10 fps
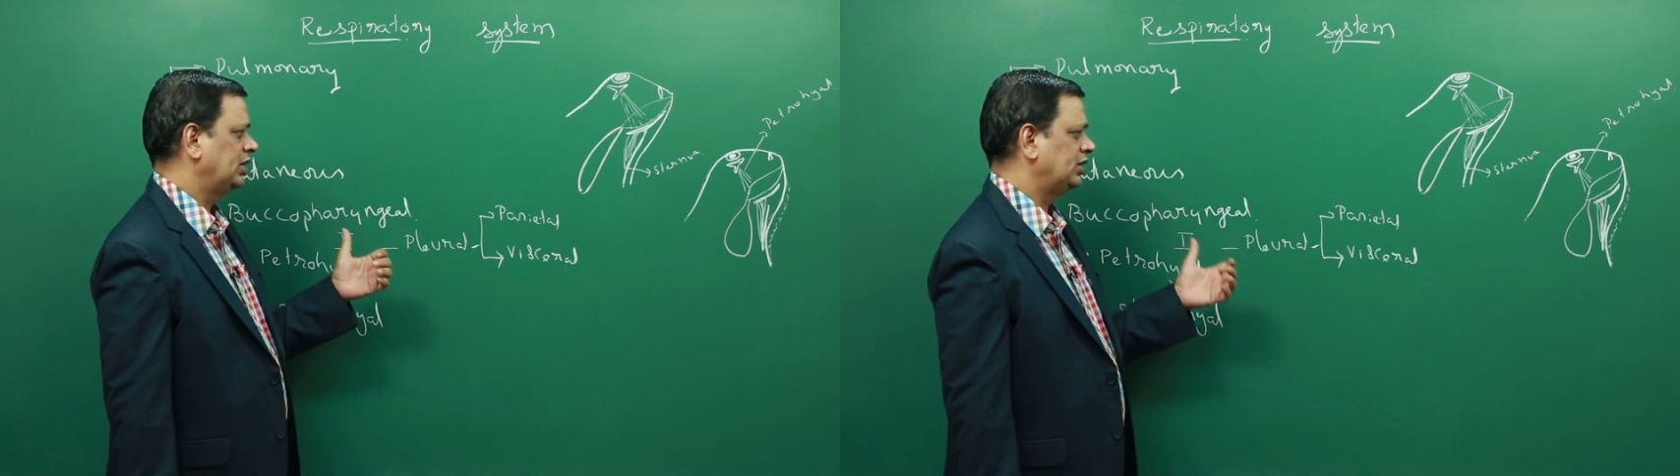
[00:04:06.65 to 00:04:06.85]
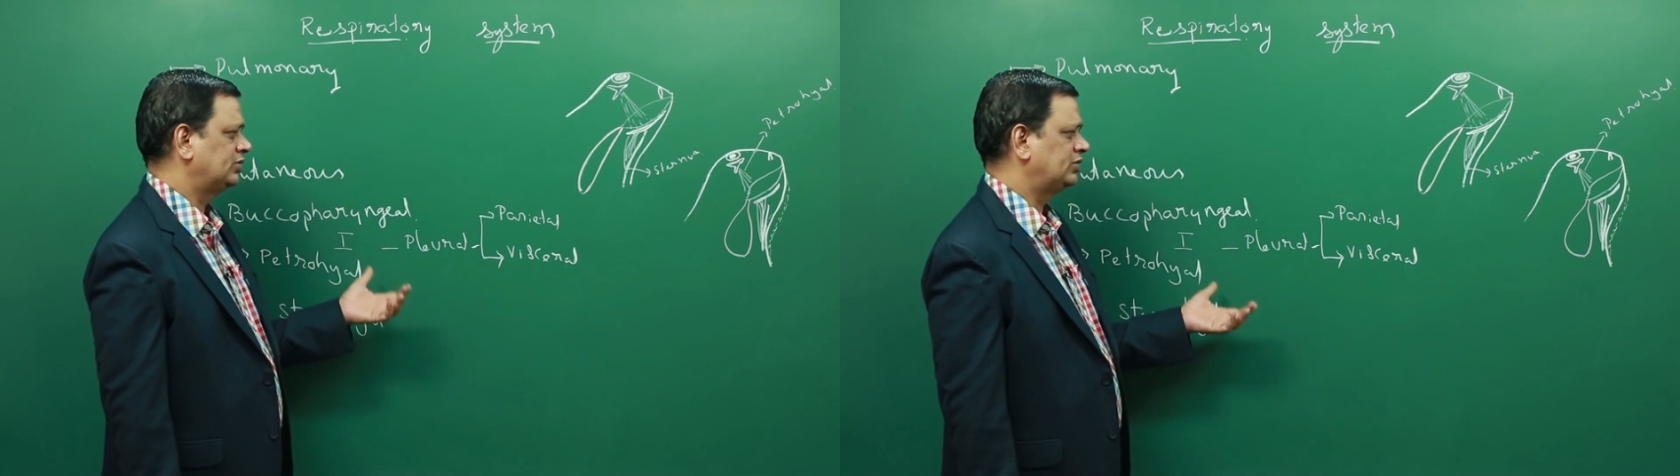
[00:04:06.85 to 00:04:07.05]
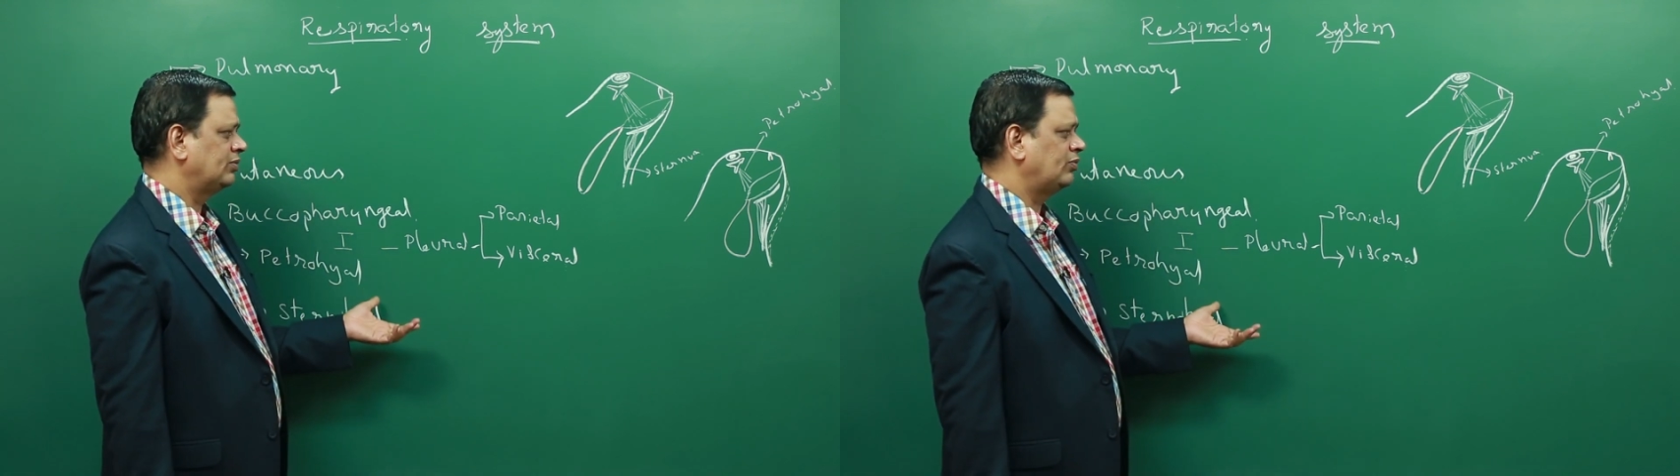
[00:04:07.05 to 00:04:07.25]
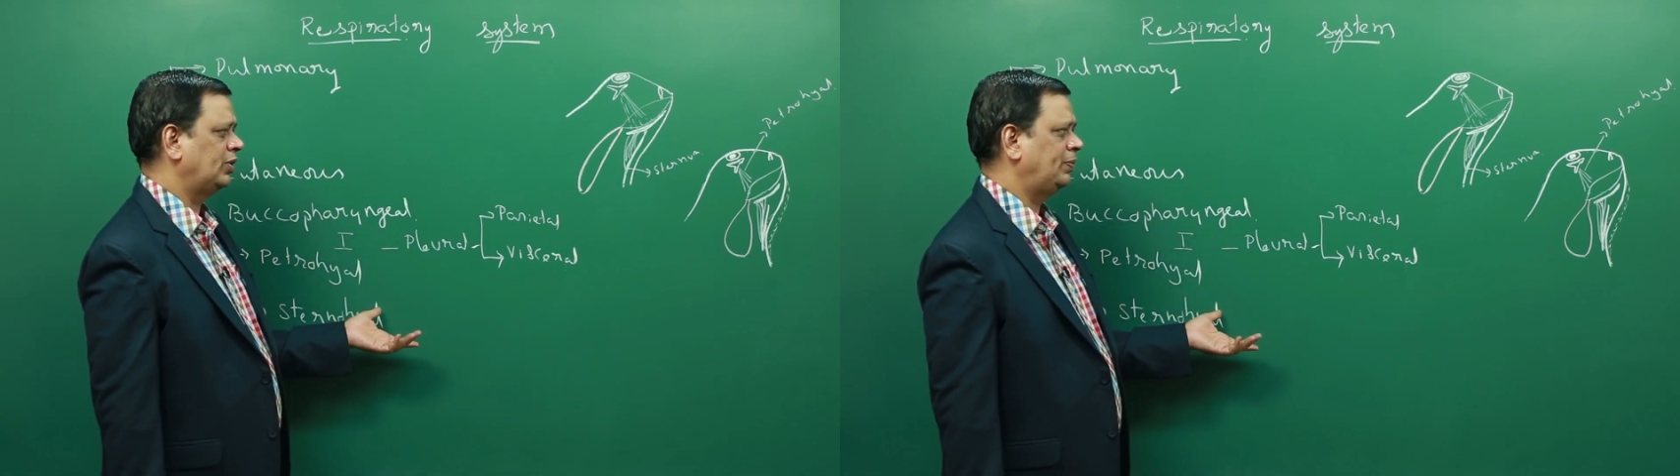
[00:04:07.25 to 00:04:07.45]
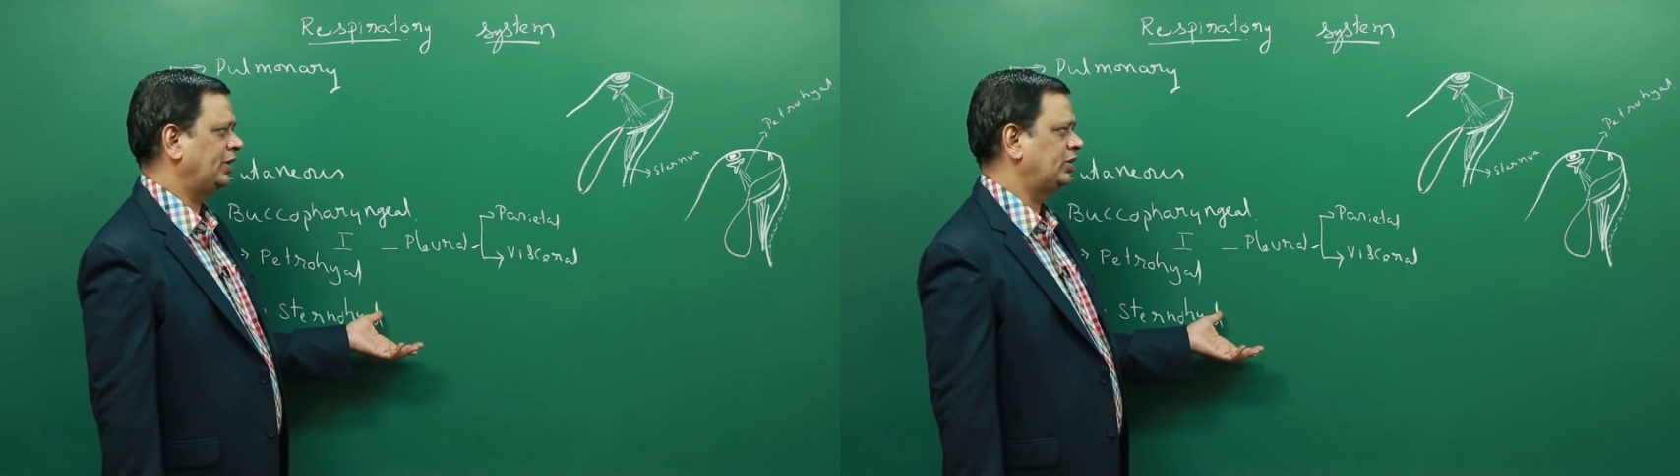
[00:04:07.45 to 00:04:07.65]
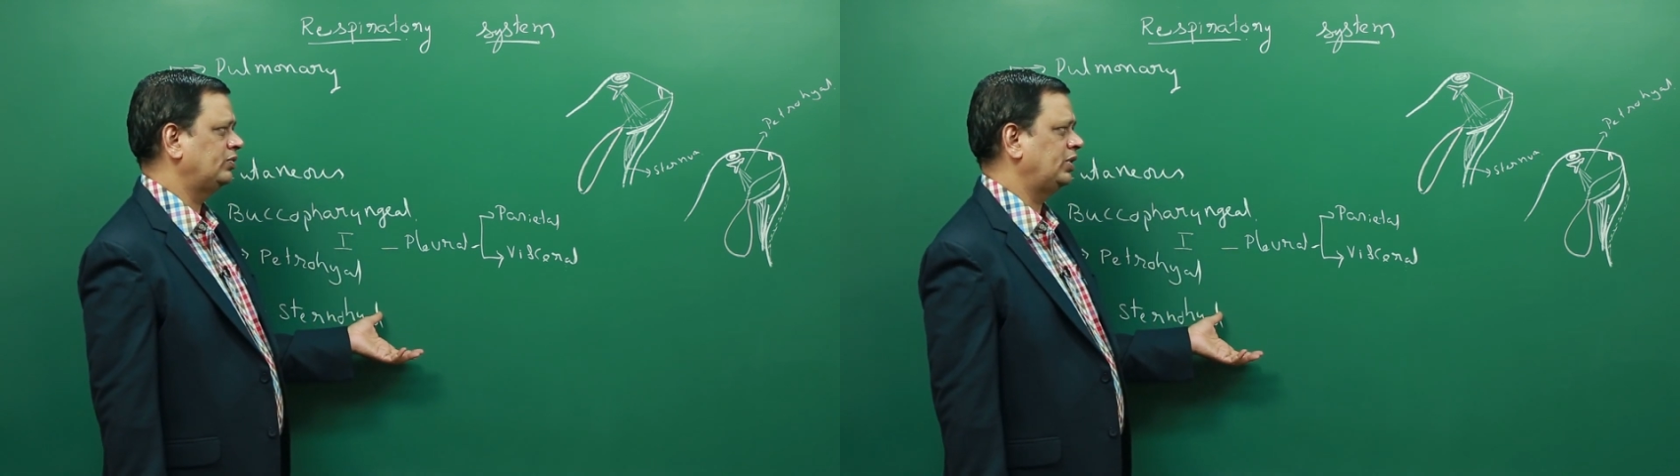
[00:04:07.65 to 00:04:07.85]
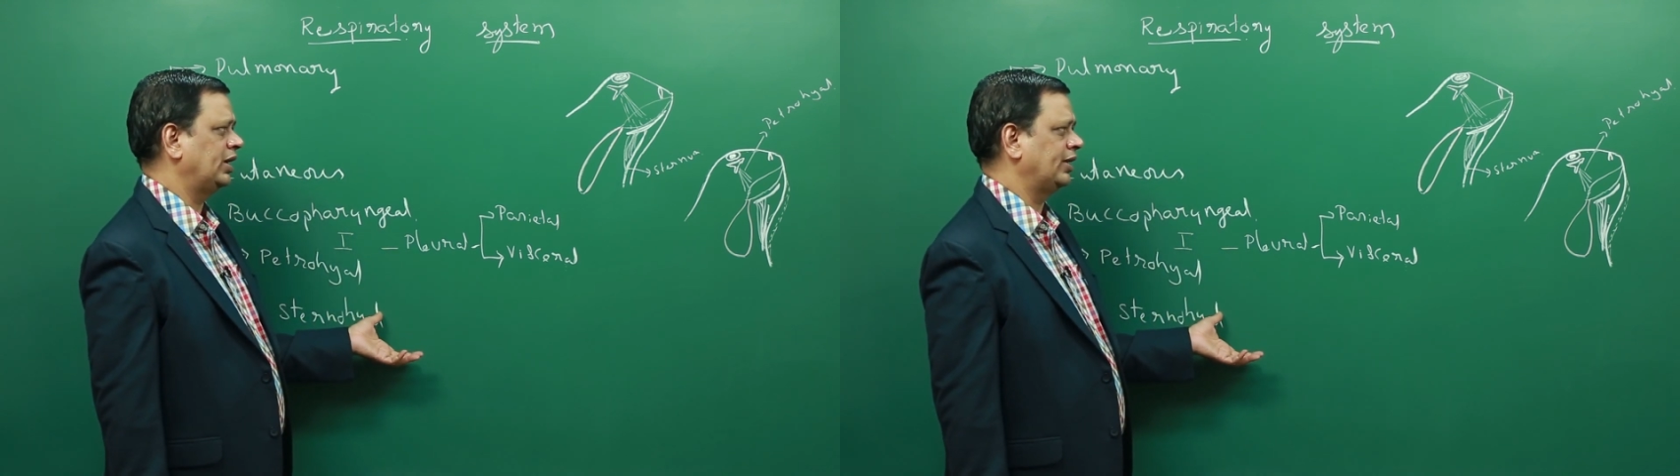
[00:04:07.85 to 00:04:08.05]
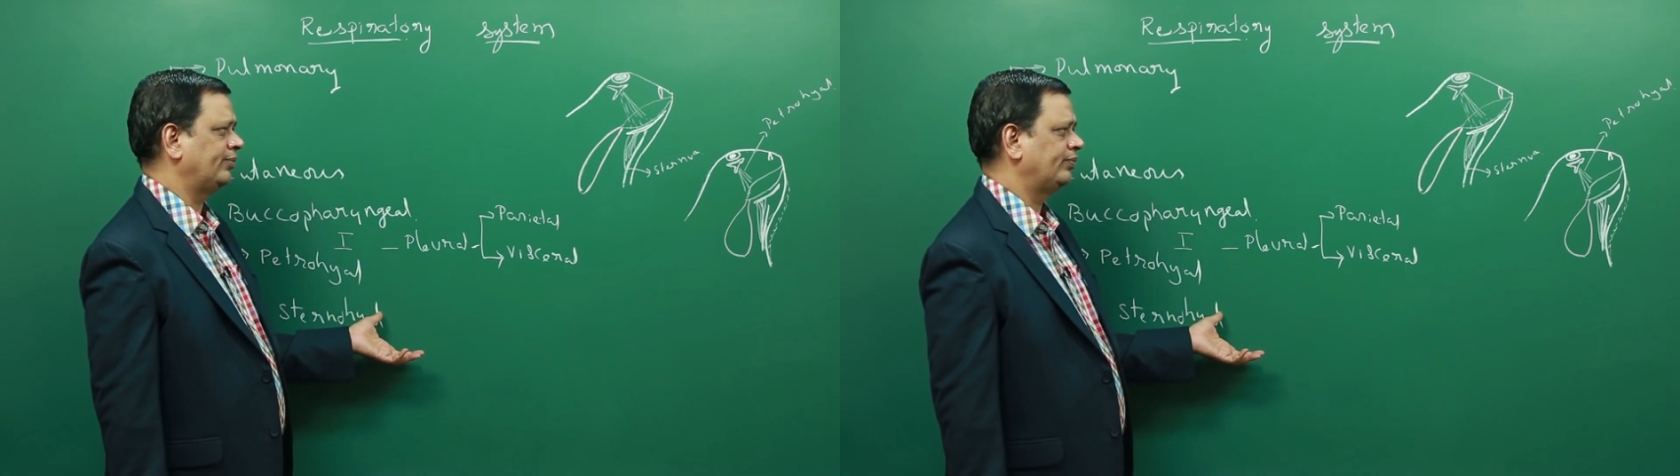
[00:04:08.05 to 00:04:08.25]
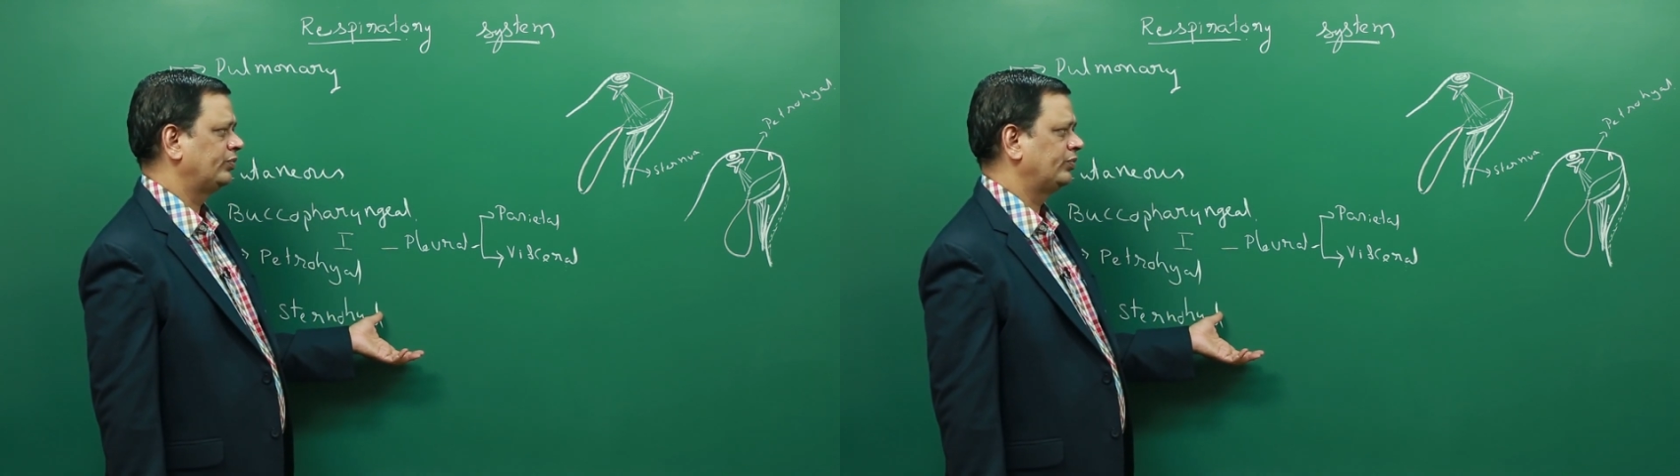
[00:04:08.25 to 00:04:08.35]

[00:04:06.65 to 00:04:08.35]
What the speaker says: is somewhat peculiar.